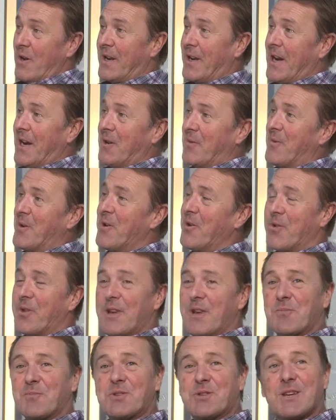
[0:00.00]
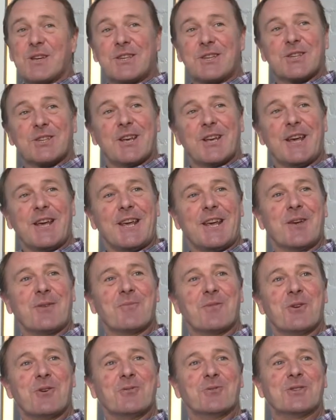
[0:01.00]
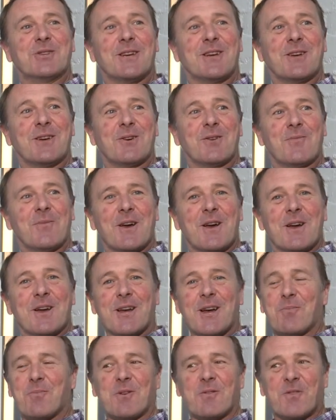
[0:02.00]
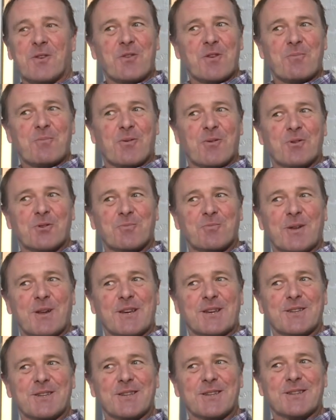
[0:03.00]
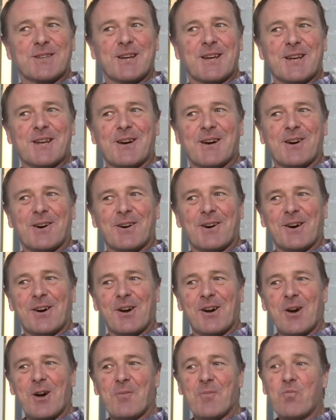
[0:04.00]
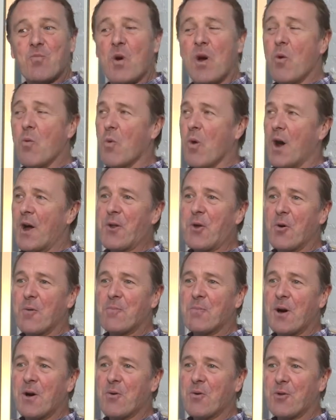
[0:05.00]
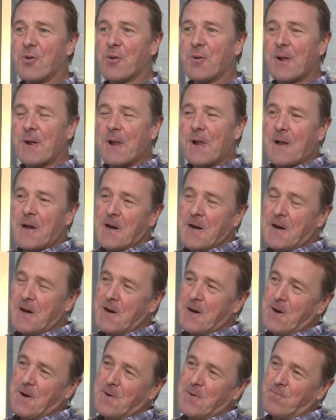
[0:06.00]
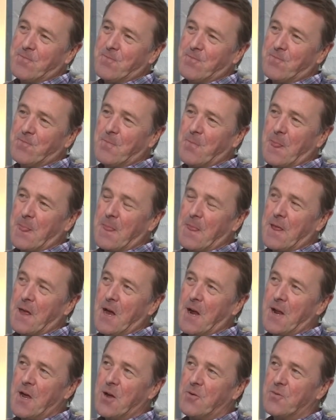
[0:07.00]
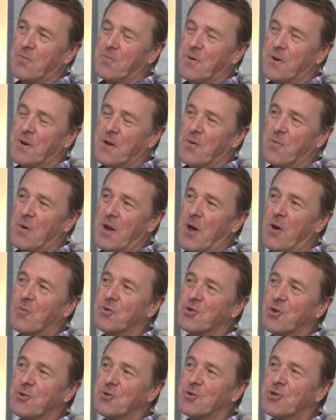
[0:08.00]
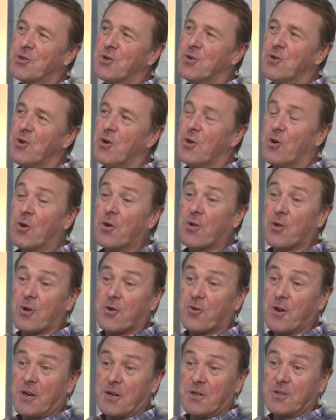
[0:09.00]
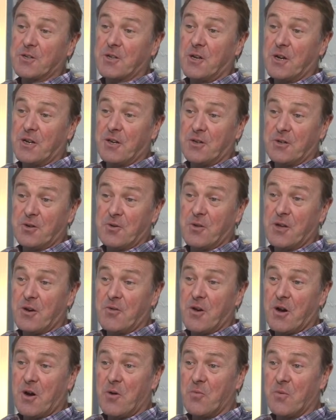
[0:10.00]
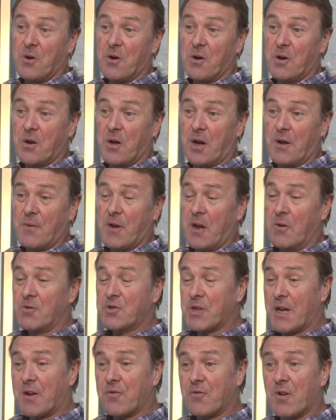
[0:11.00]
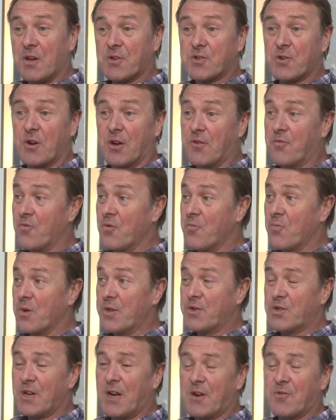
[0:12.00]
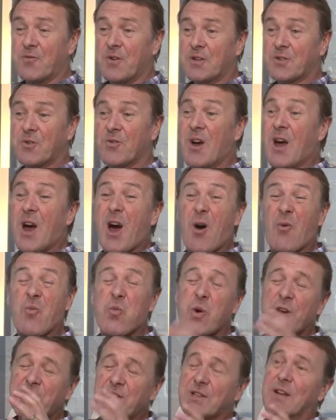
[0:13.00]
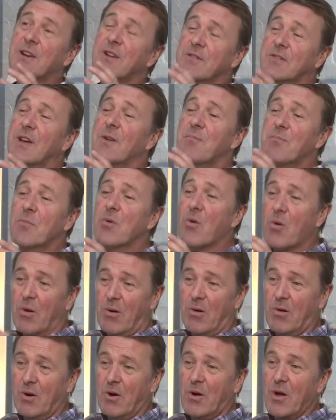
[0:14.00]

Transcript: Academy or the MCC Museum. A couple of very posh places they are. Well, why not both? I know, you know, when I was on tour, a lot of the cricketers like to do their artwork, like, you know, Jack Russell. I'd room with Jack Russell. I wished I'd have done more